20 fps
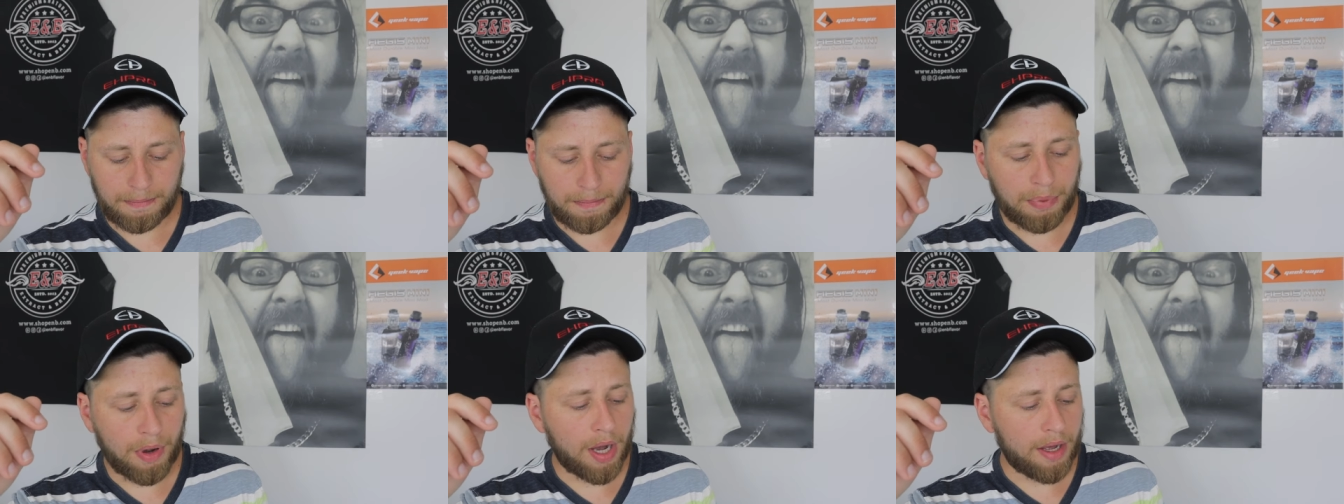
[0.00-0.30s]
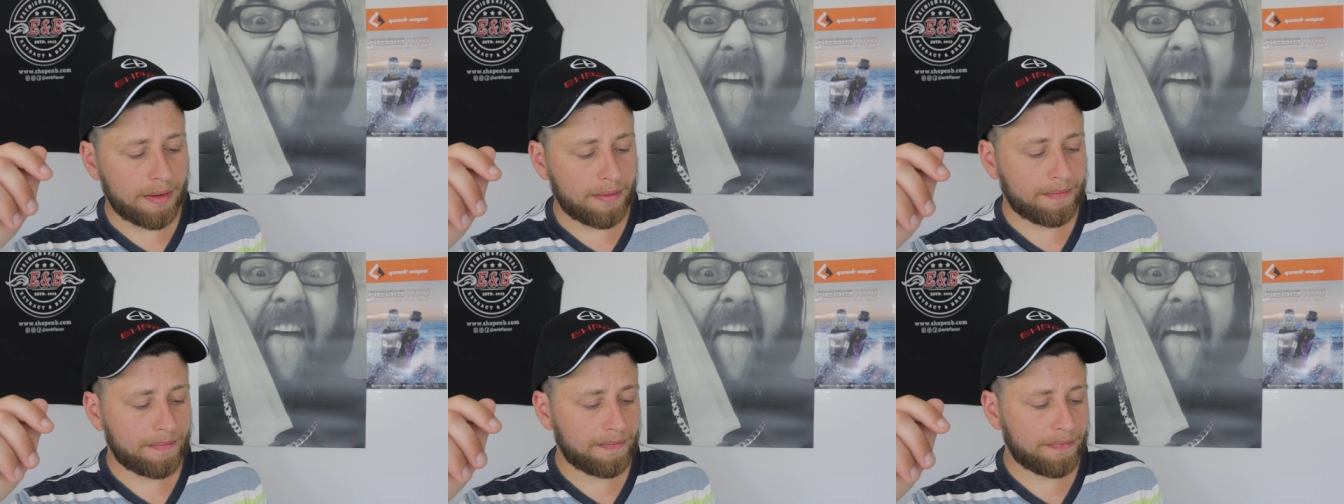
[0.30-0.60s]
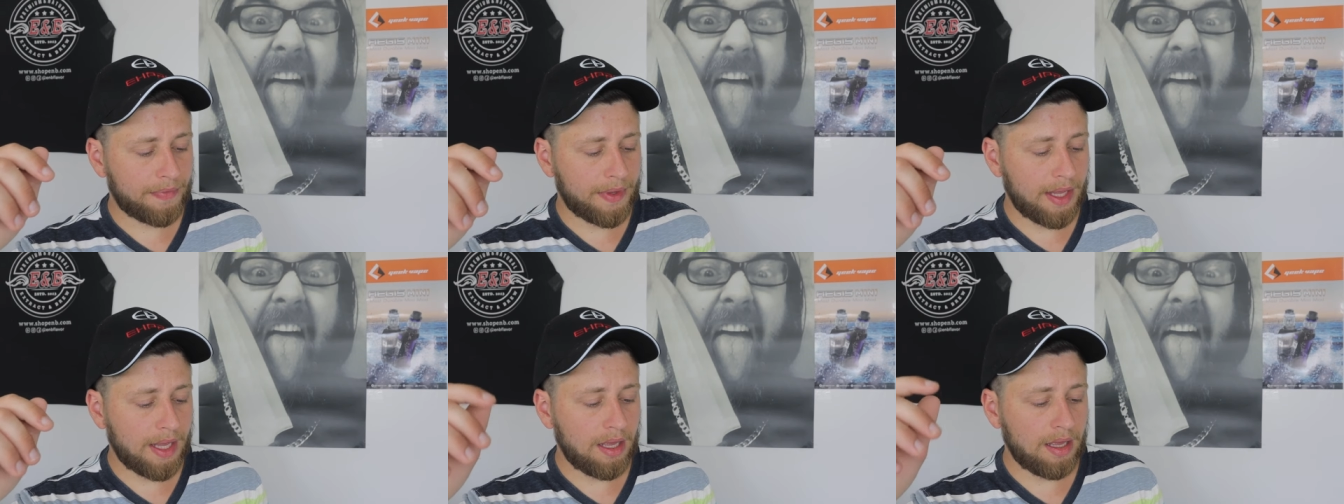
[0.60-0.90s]
But
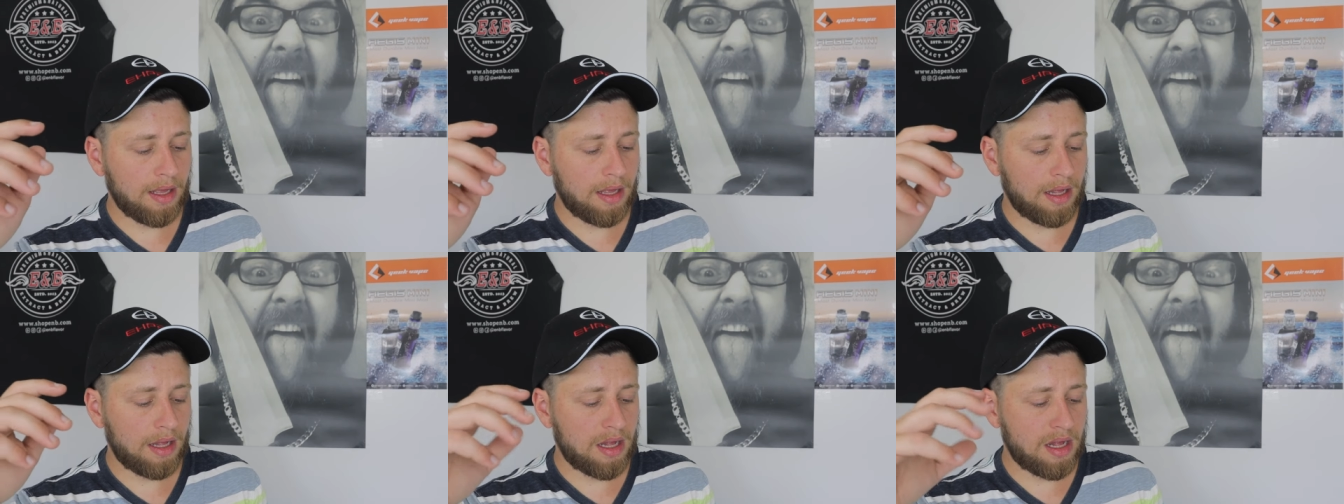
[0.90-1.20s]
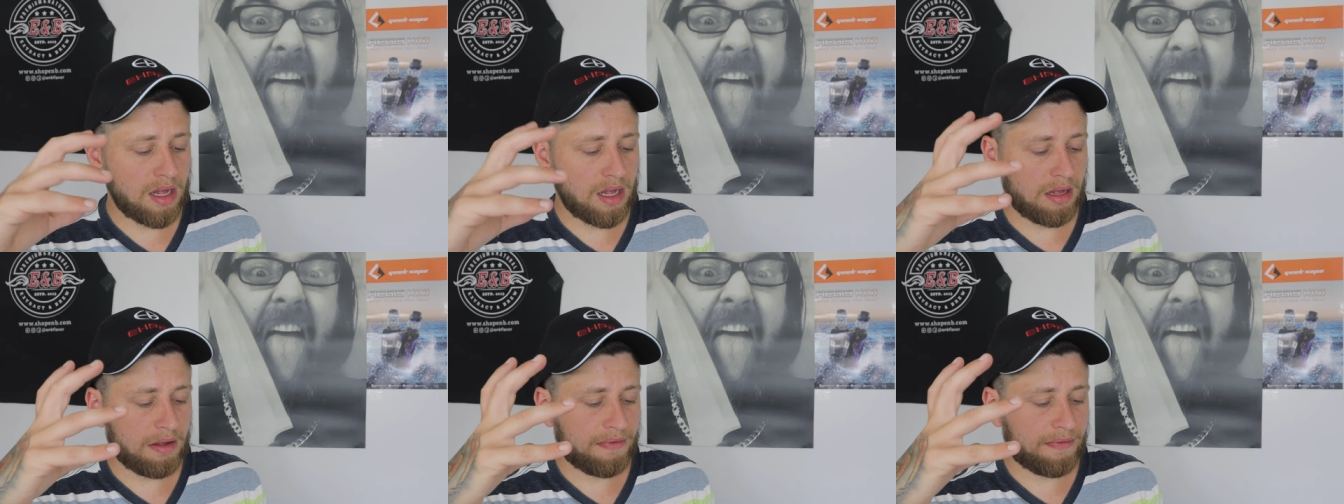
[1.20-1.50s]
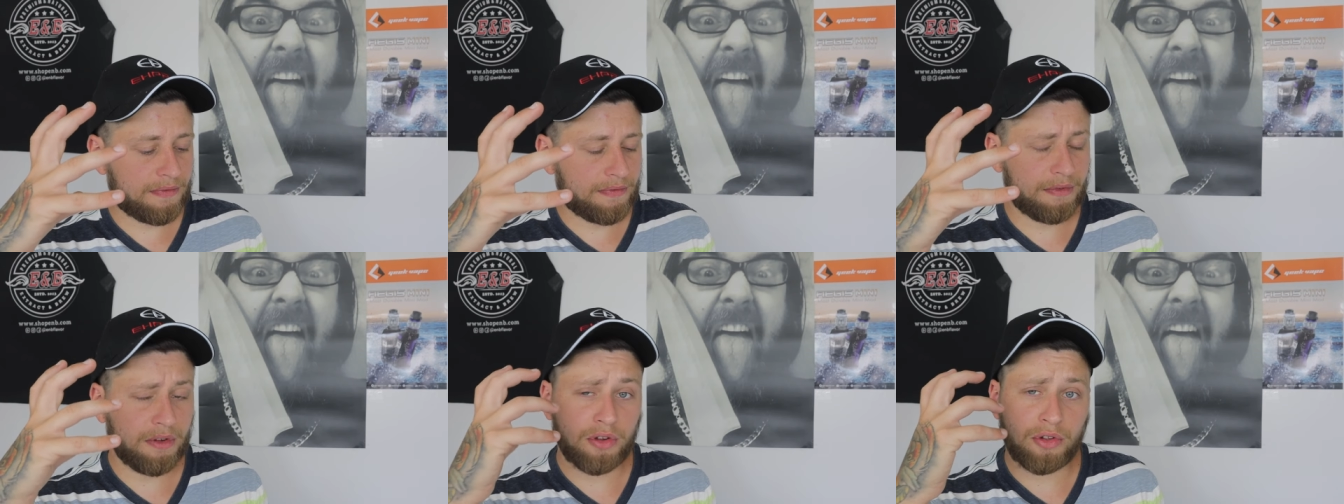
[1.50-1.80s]

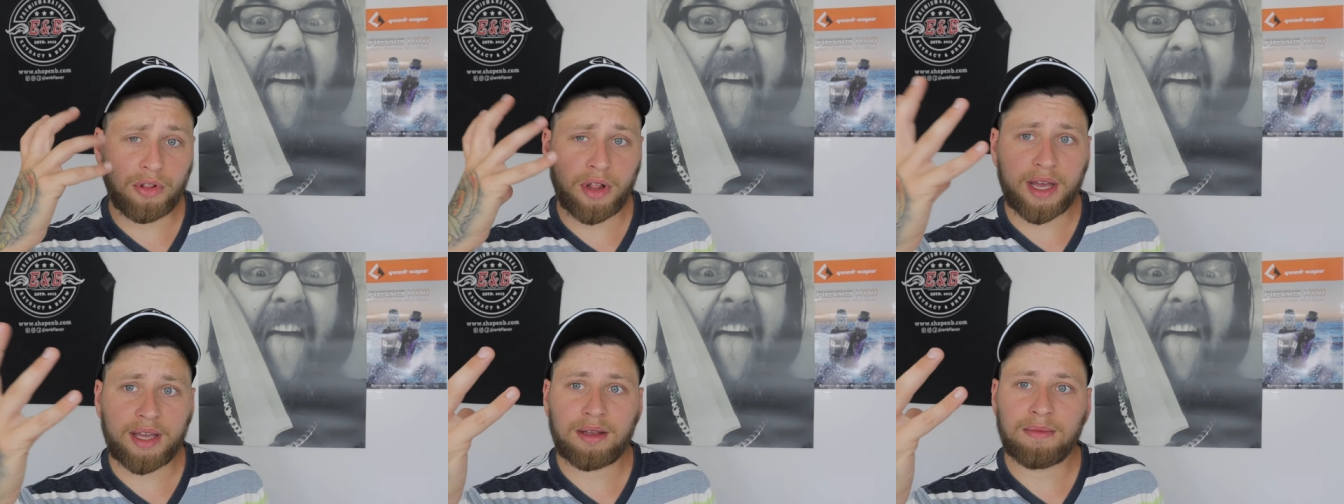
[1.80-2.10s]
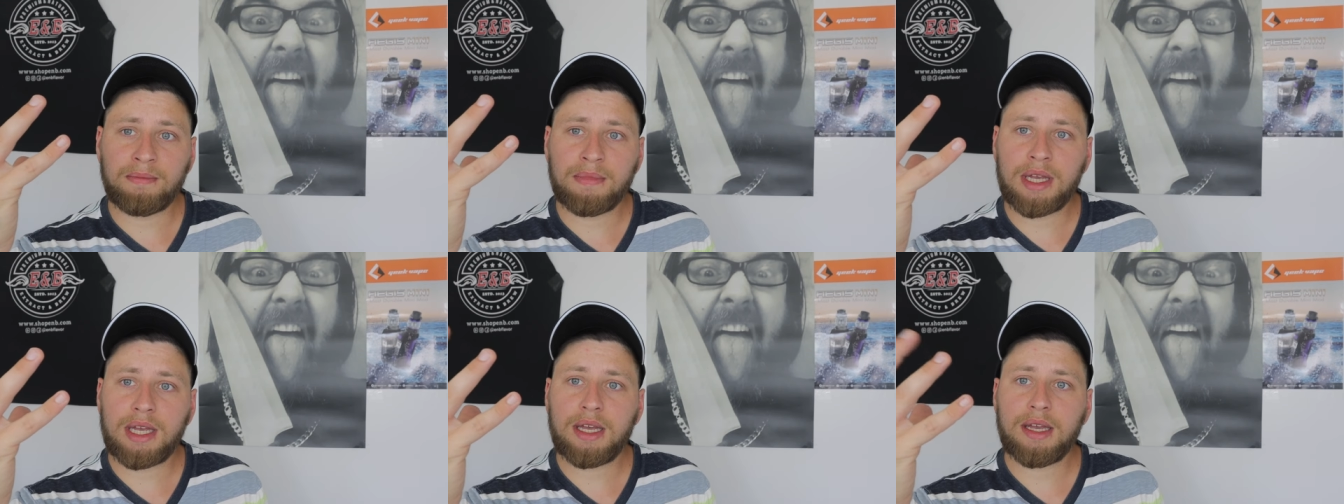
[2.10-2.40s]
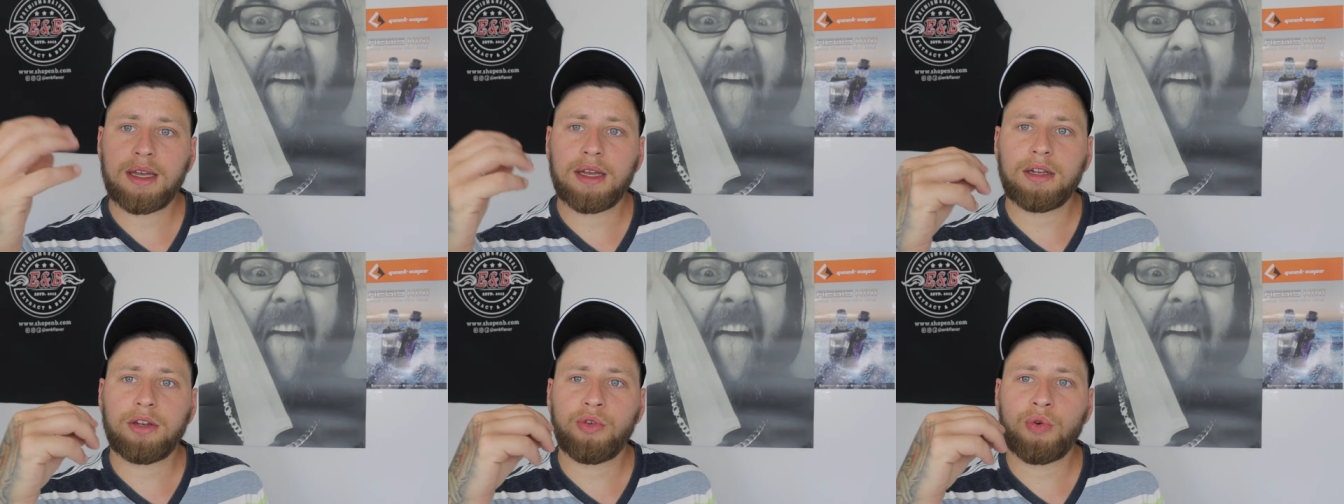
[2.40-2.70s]
if you're like
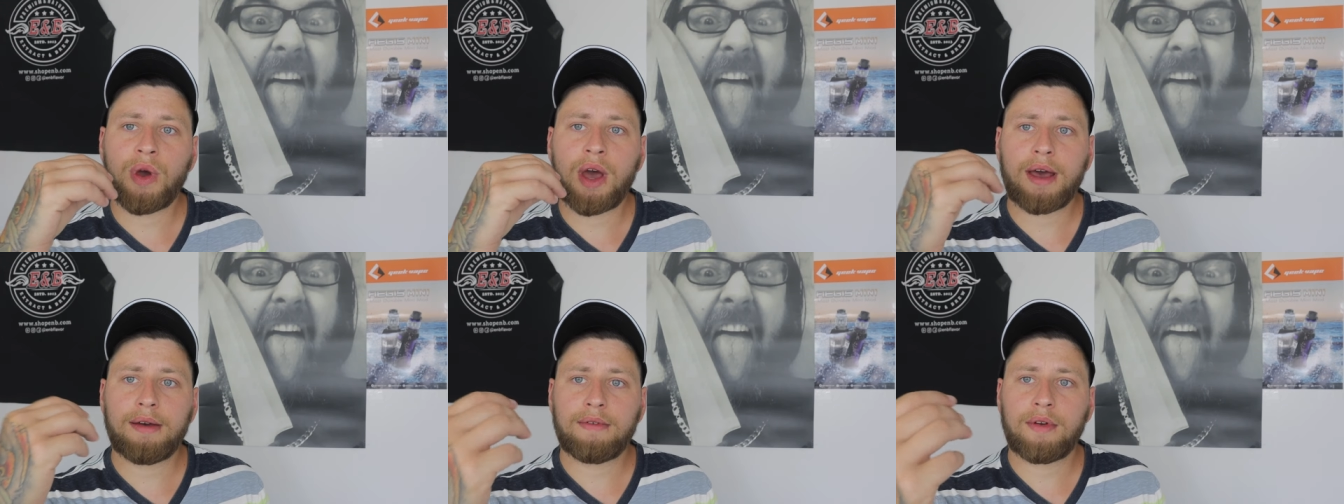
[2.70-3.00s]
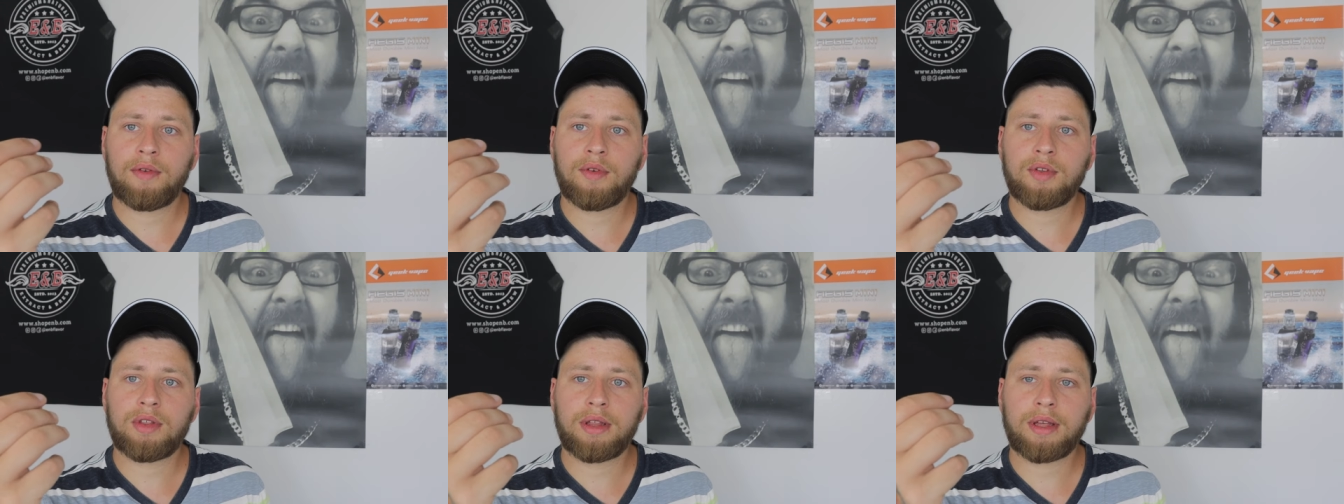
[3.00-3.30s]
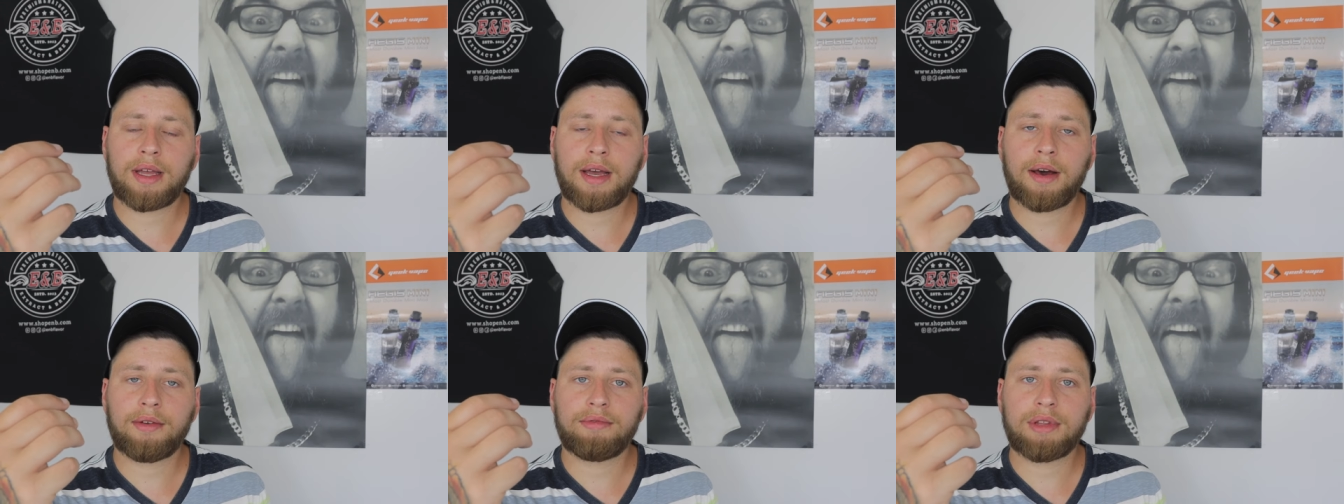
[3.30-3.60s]
me and you have
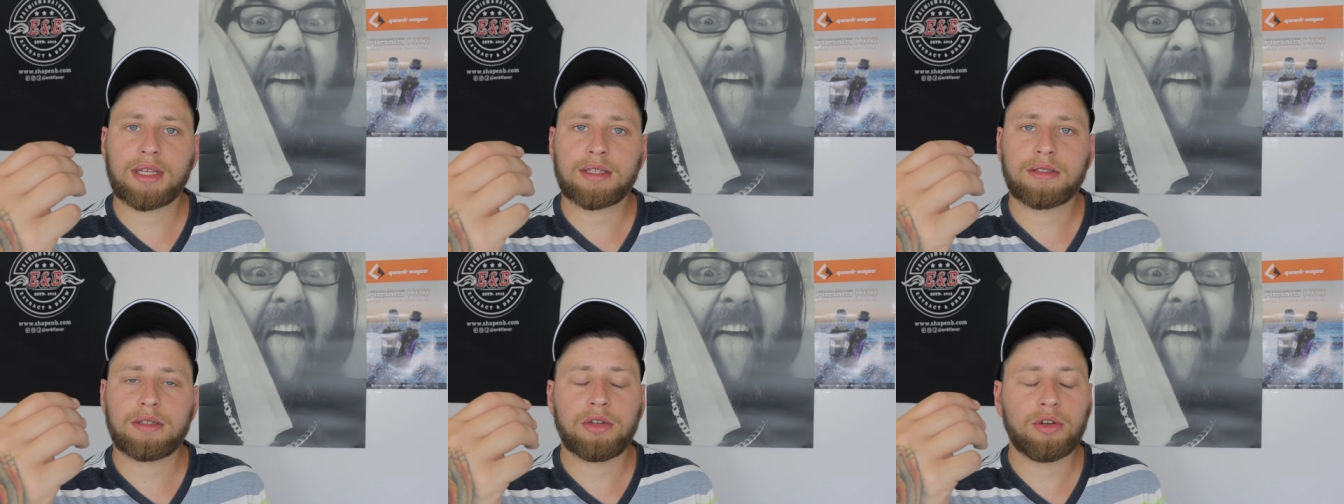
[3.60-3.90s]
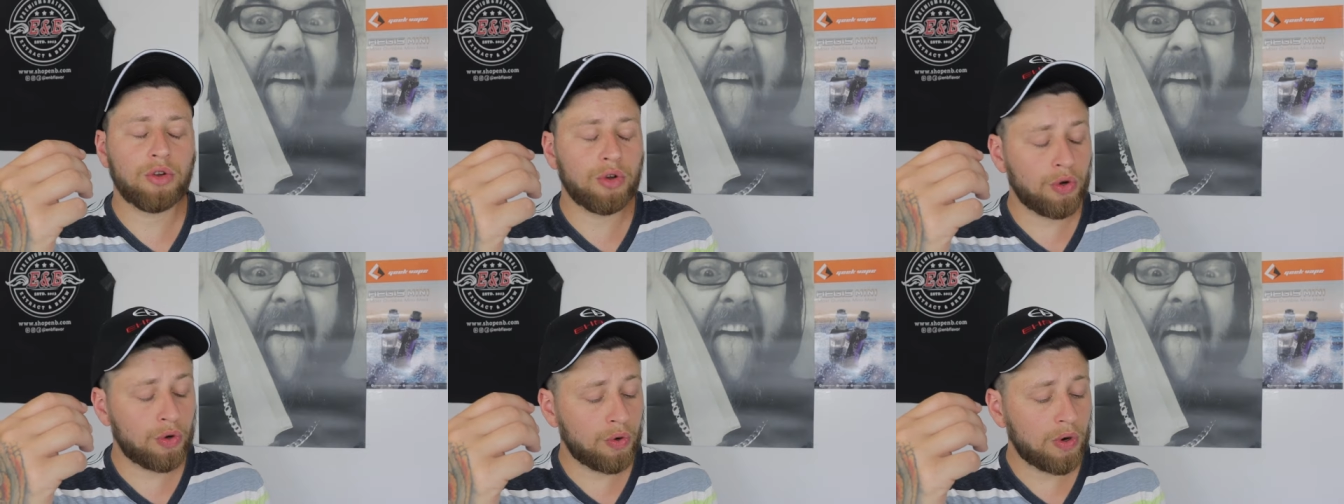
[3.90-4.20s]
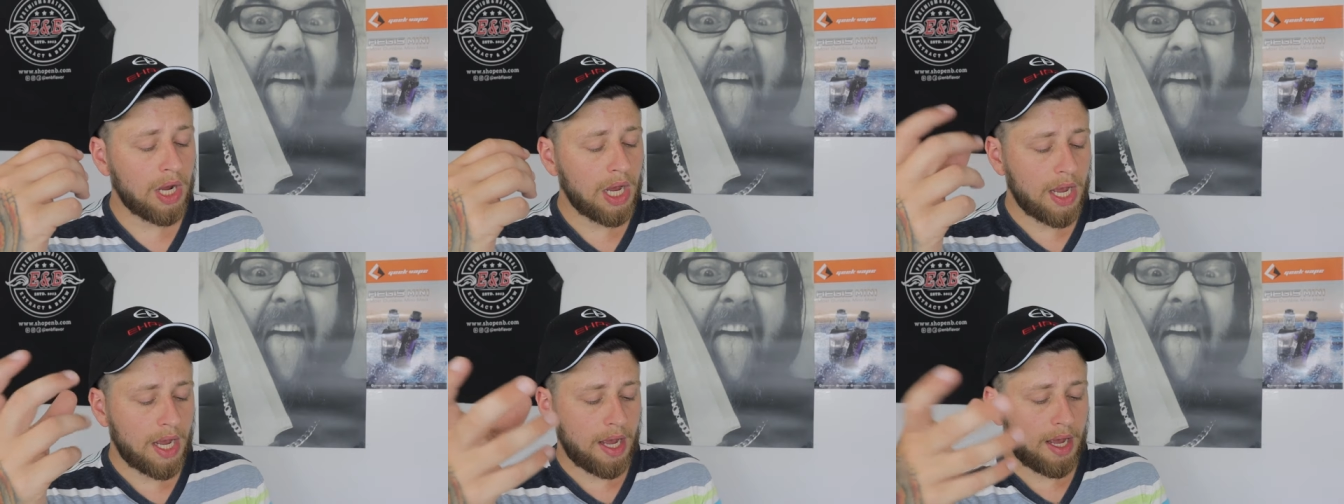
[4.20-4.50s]
everything out that's
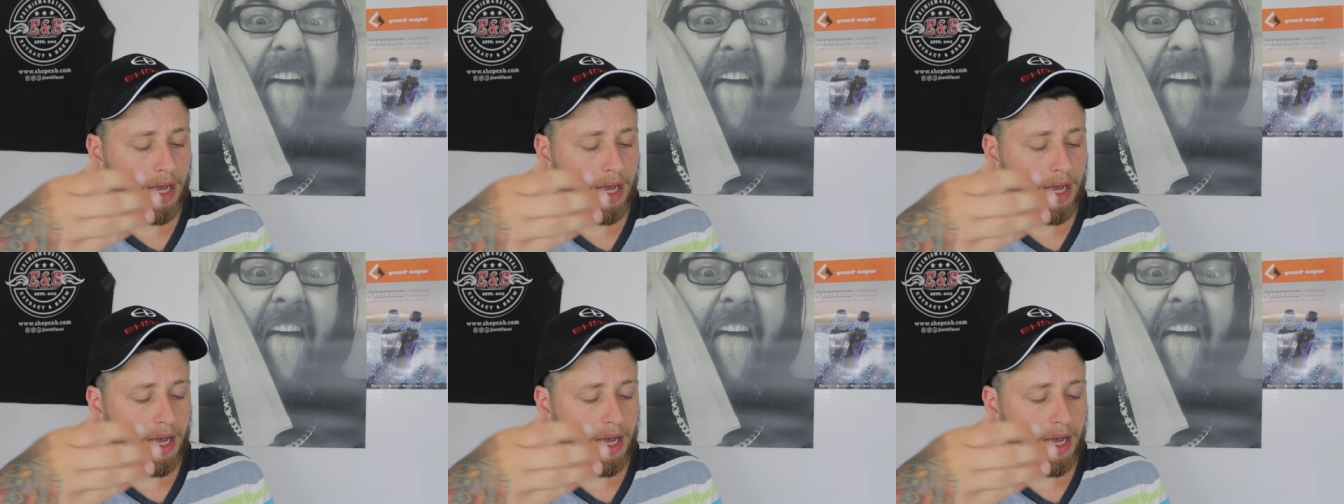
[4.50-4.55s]
new